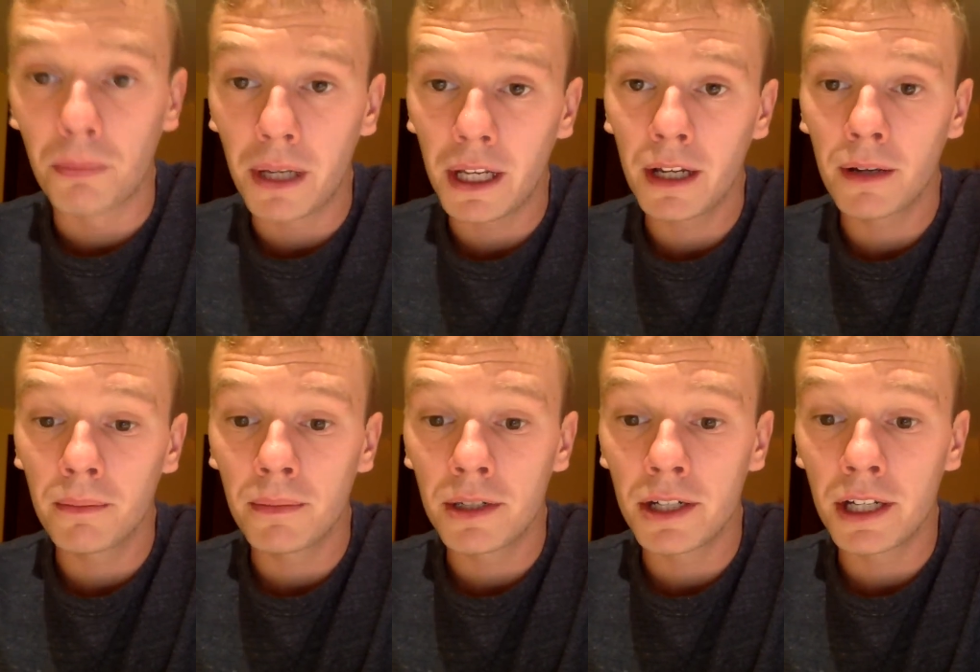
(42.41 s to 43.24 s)

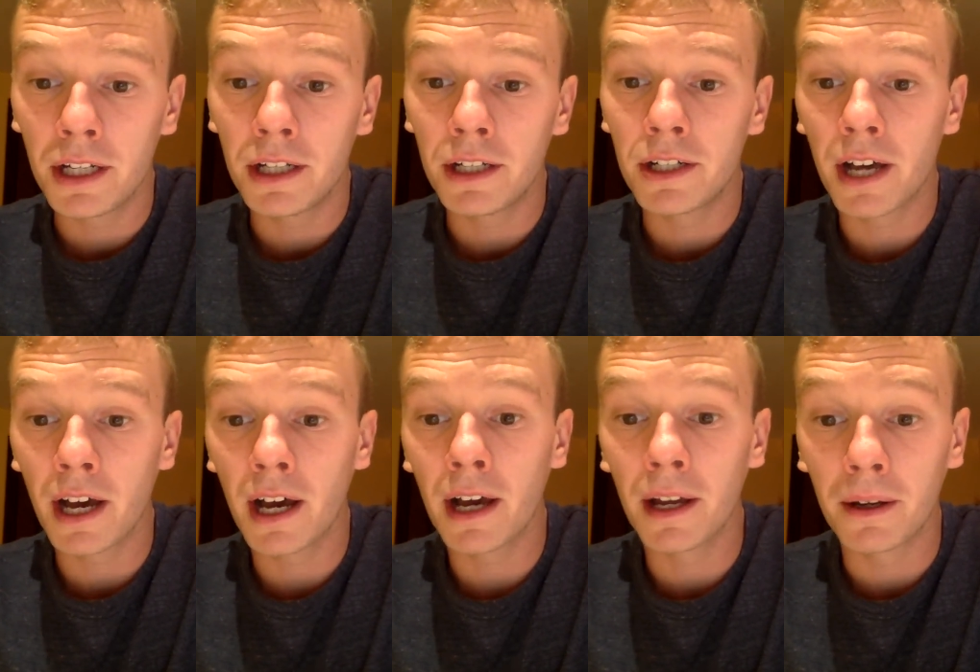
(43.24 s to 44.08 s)
PMT
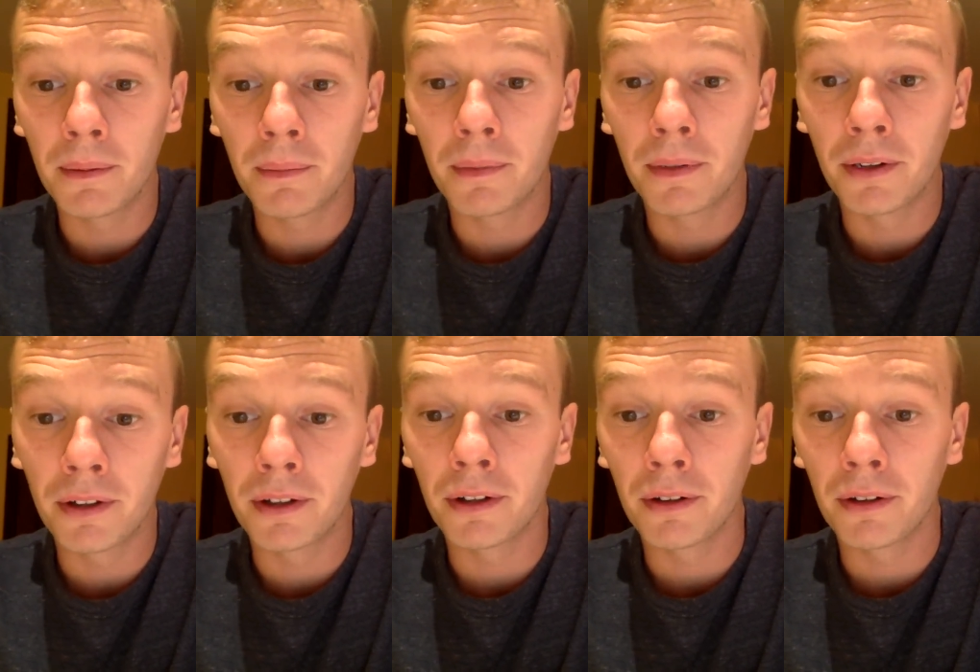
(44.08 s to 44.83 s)
times.